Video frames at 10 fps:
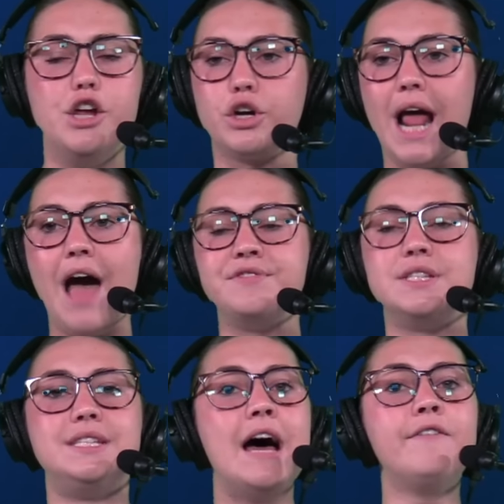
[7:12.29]
You're going to have
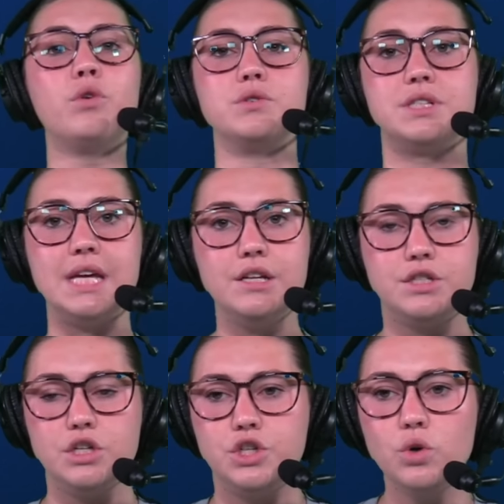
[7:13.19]
several seats
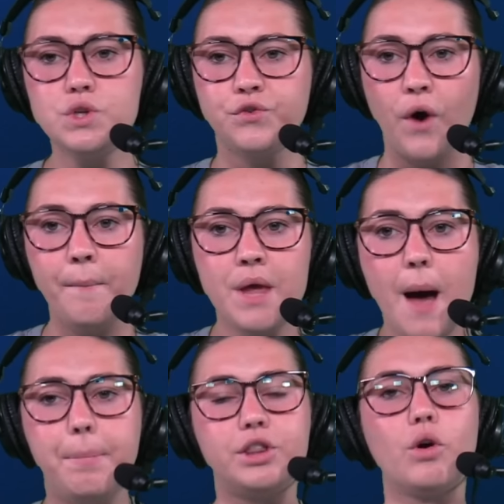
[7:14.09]
to choose from,
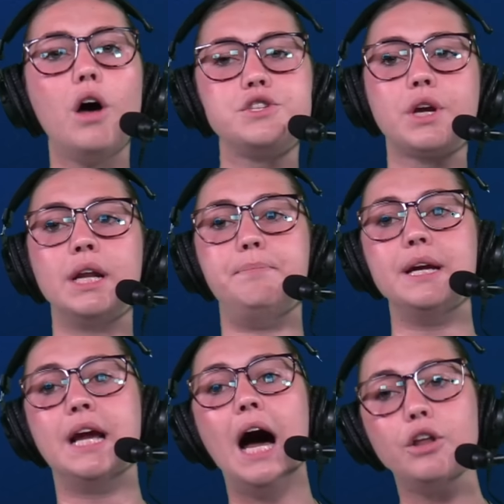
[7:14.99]
but they're also going to be
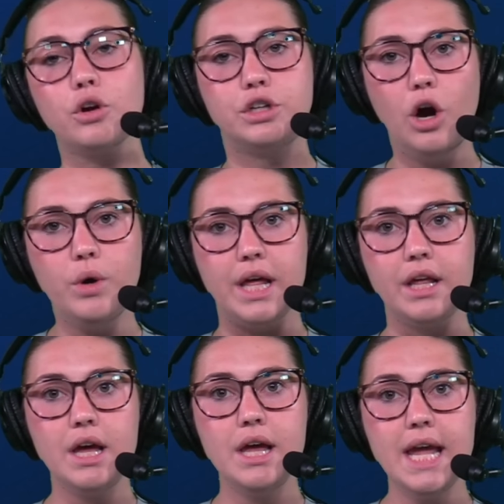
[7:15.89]
color-coded
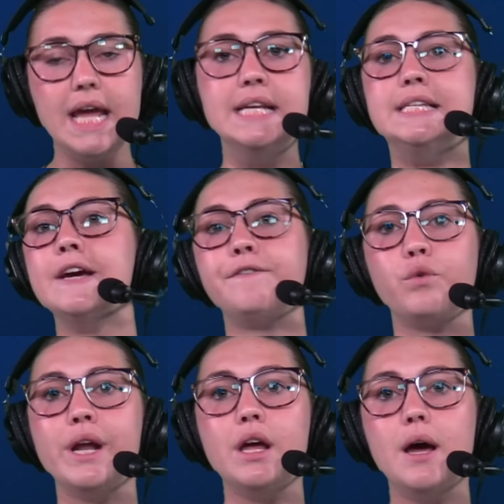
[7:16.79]
in
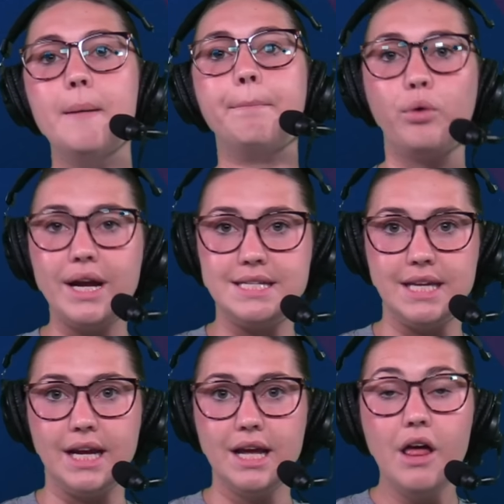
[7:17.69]
different
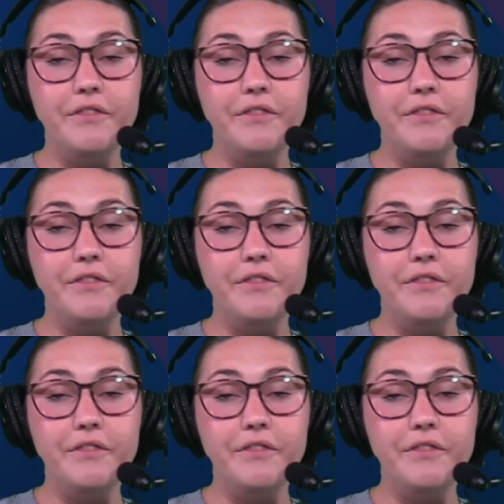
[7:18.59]
pricing.